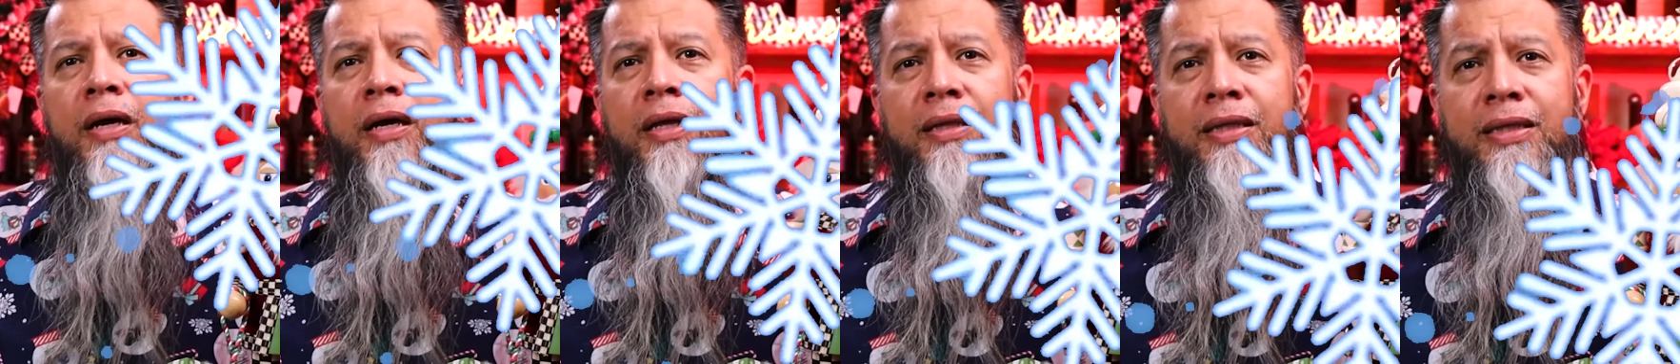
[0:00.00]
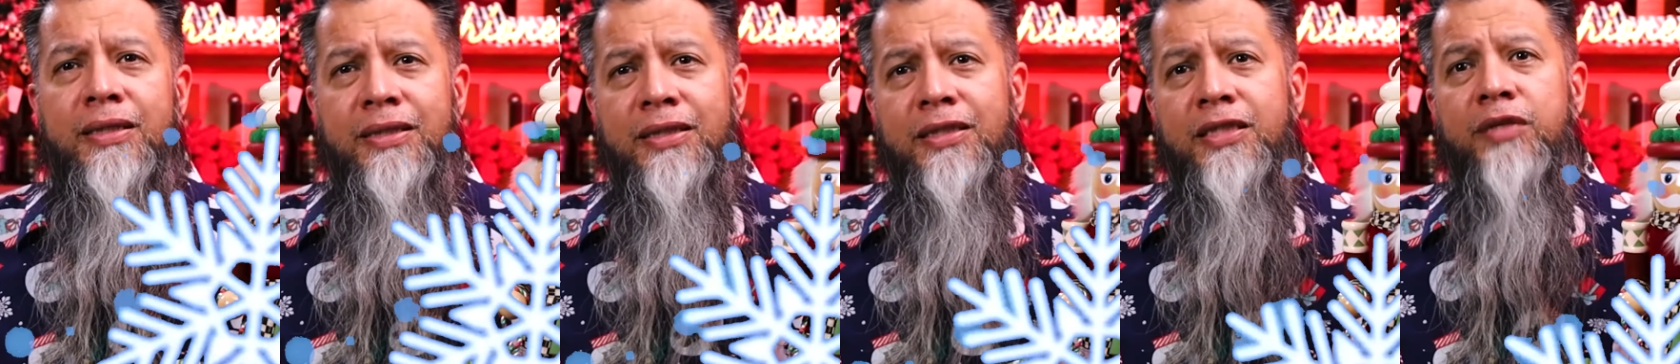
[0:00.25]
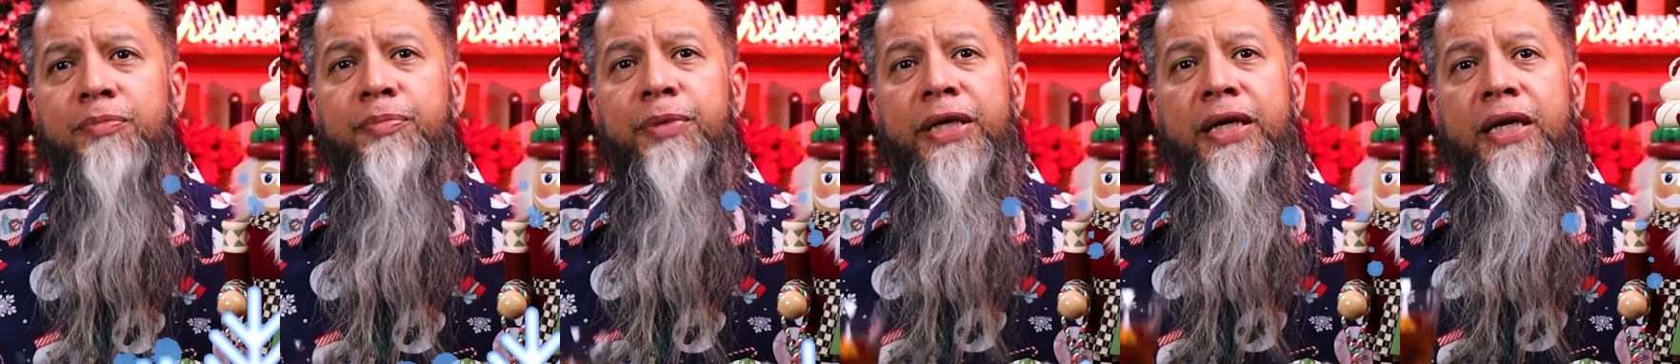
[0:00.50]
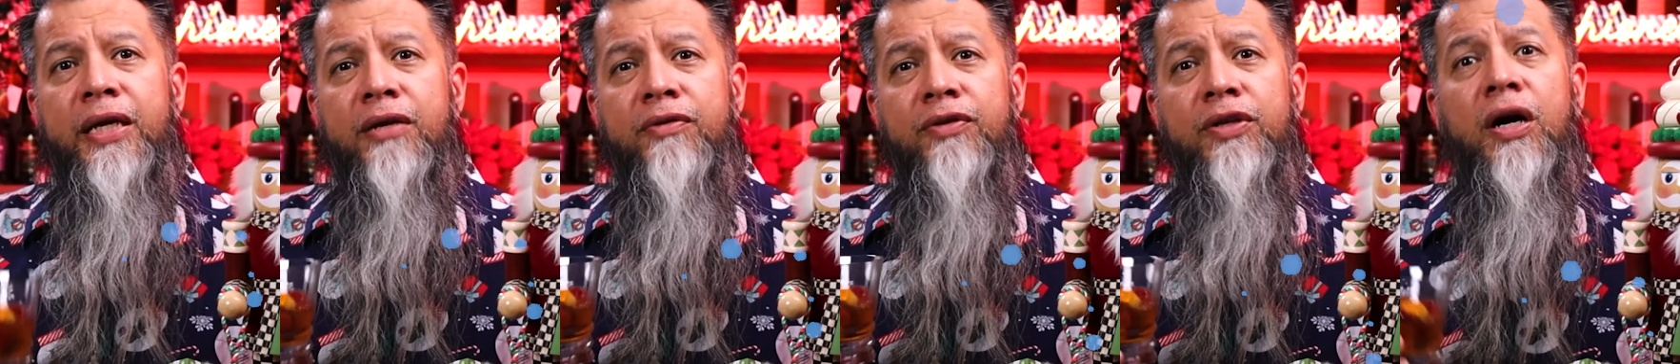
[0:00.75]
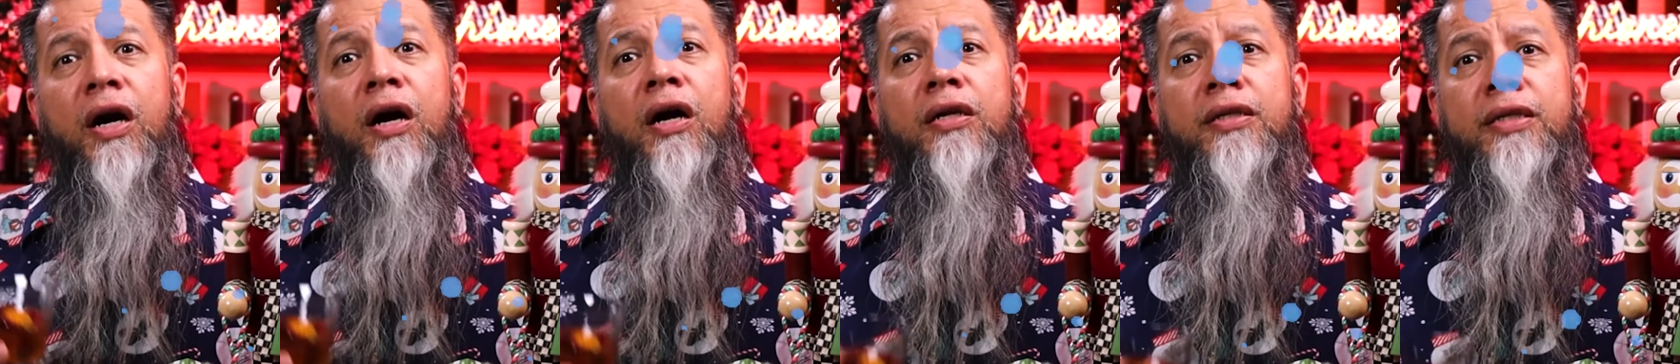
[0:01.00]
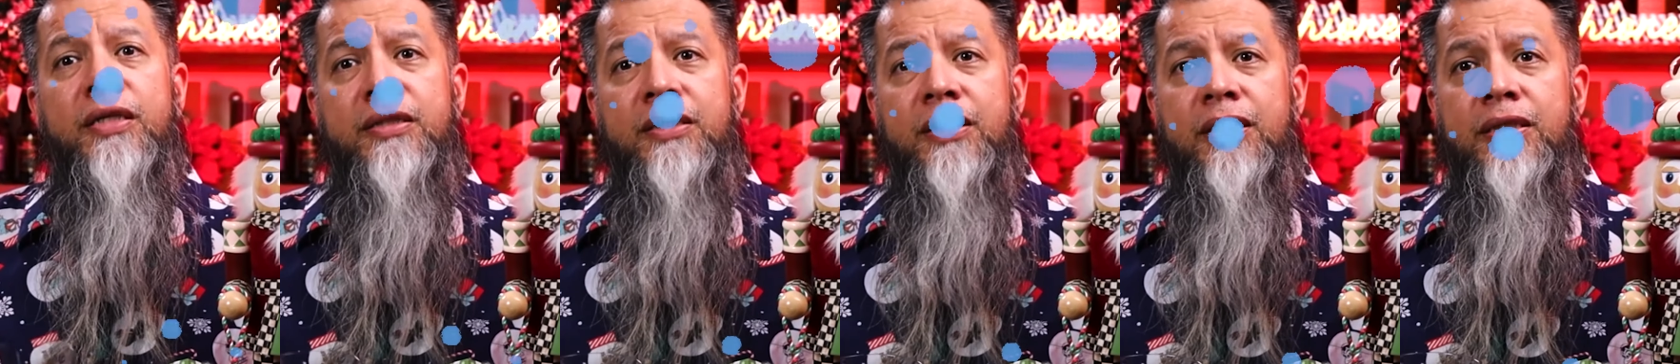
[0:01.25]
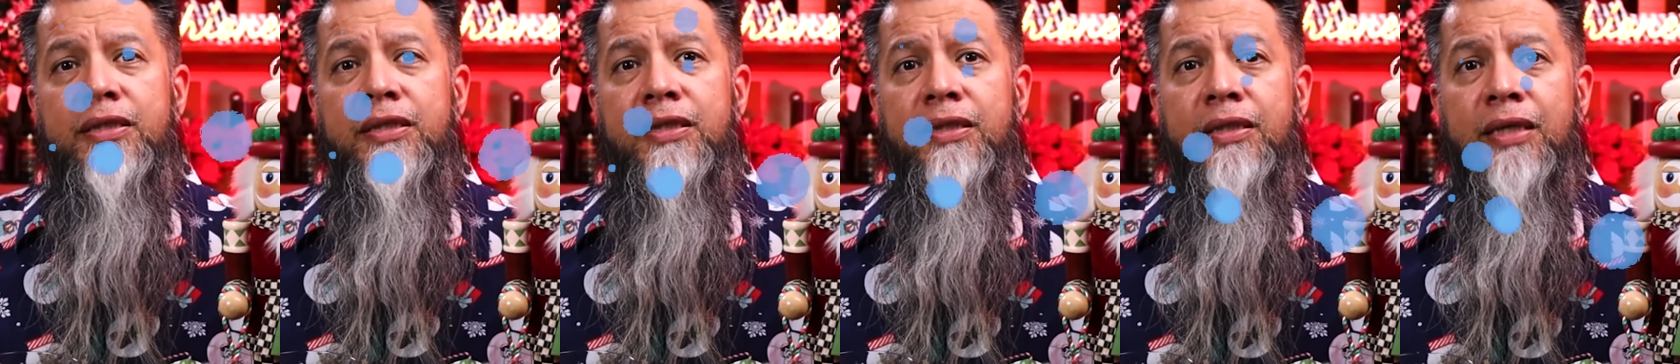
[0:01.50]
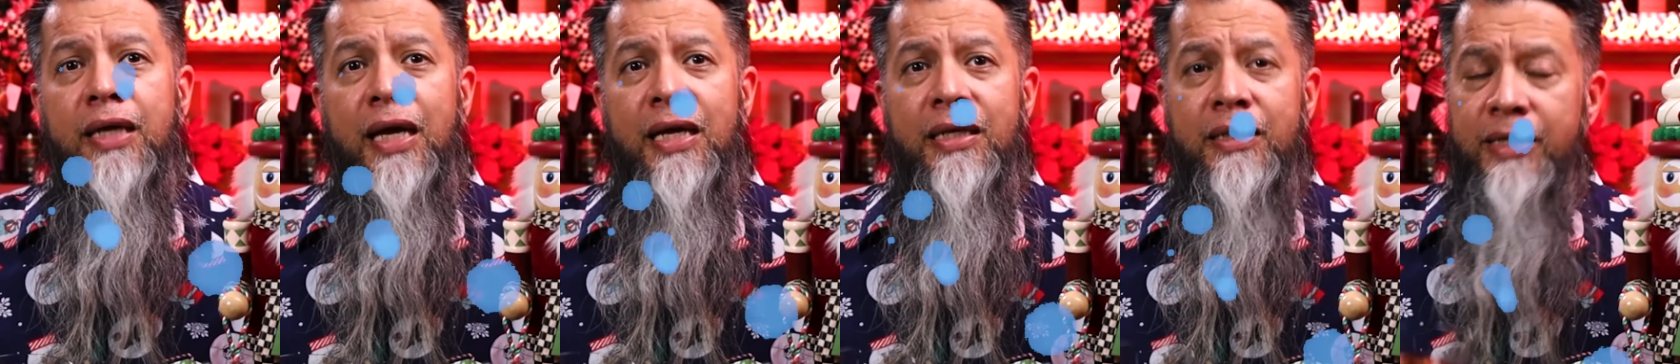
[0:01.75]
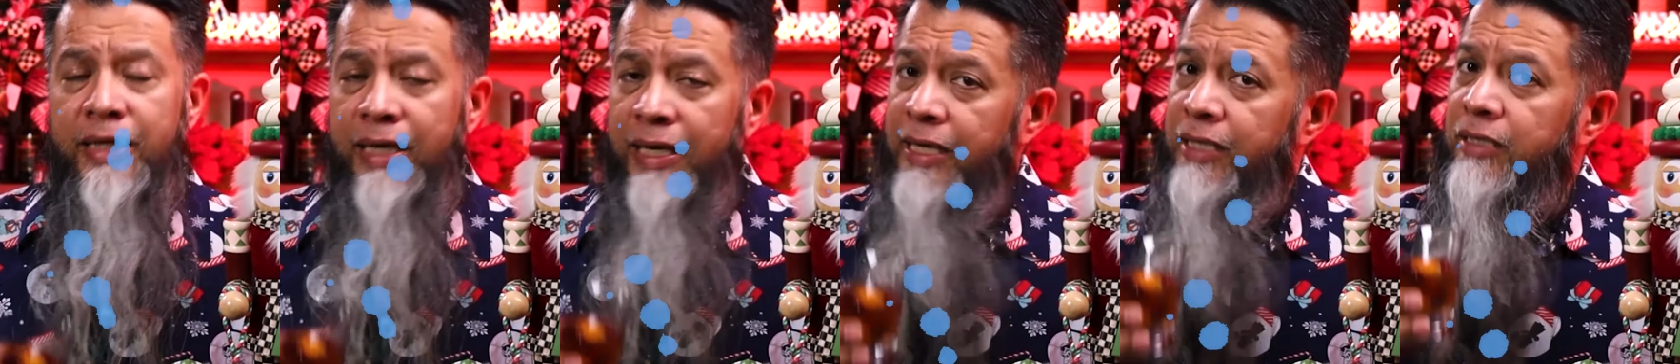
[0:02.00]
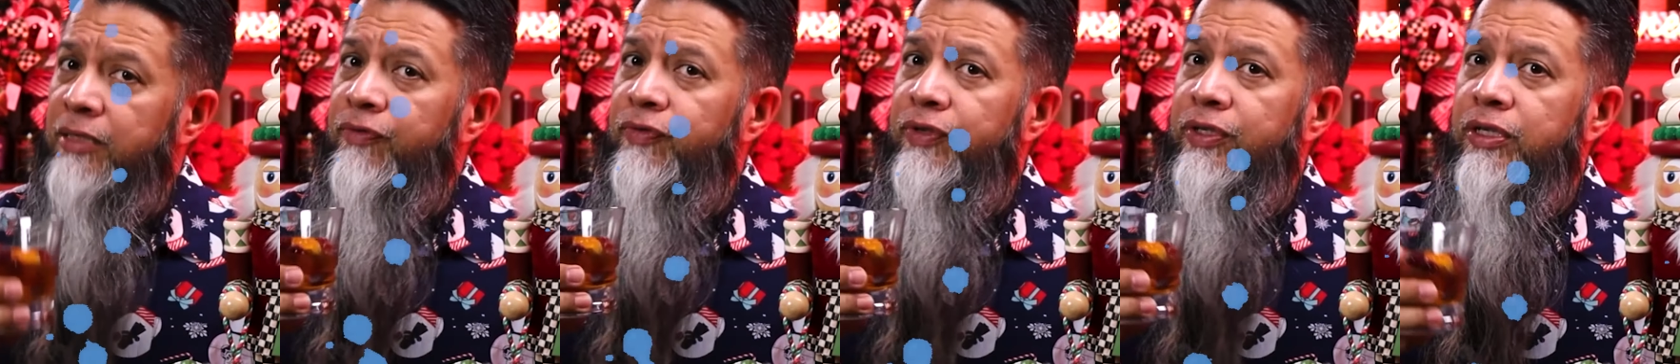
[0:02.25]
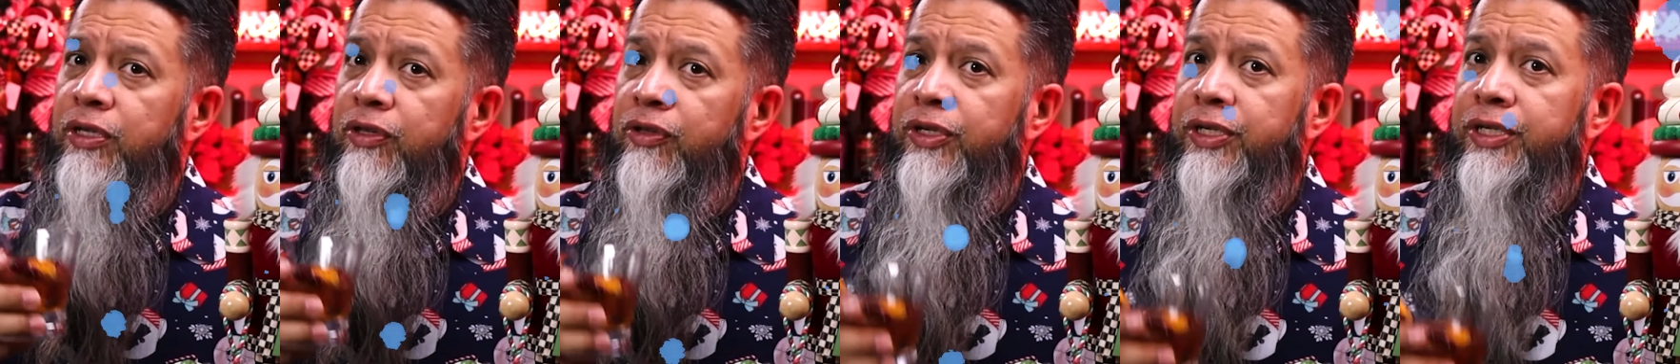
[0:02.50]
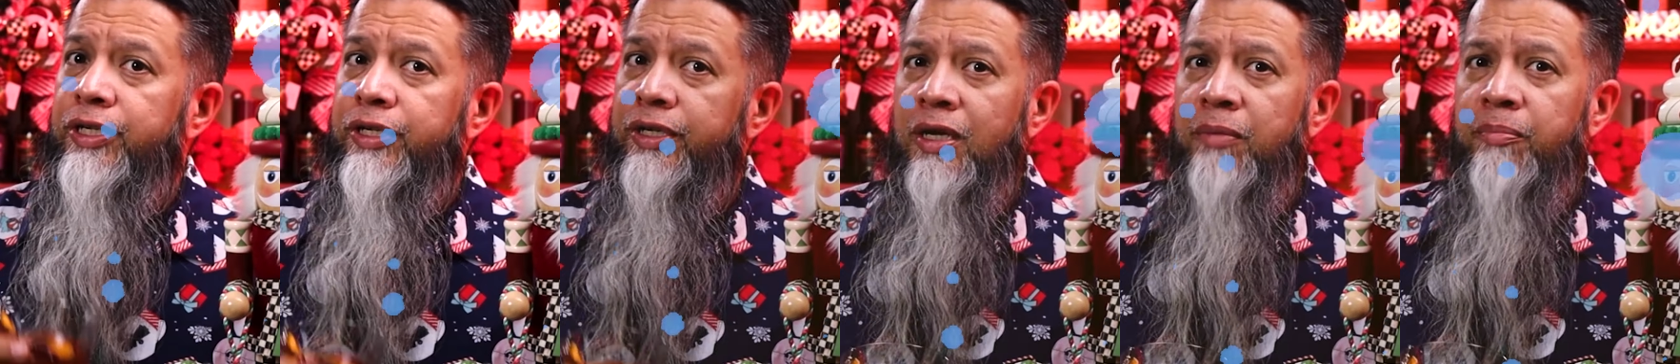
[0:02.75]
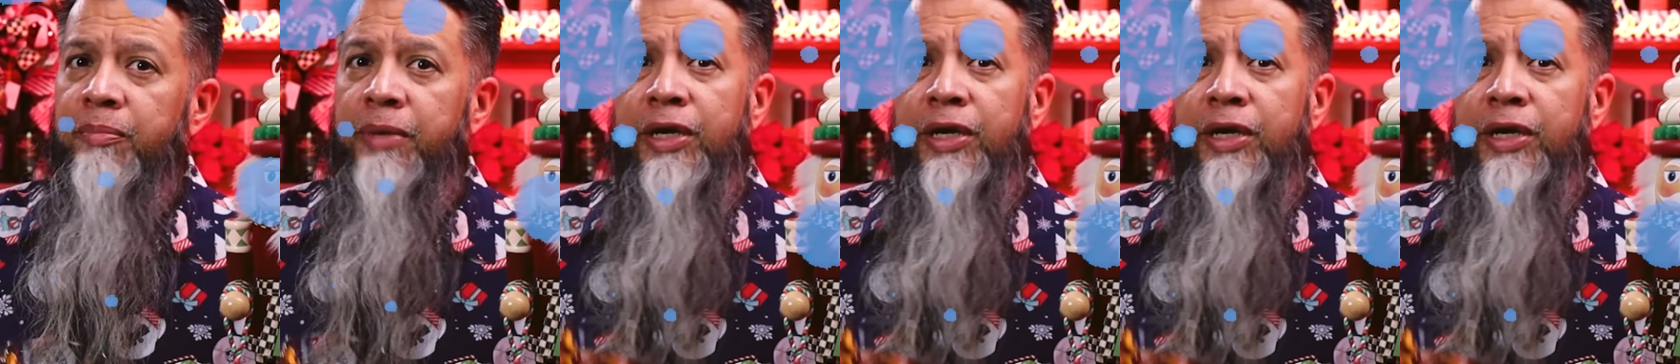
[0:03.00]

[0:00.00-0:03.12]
This is the beginning of the holiday season and the end of another year.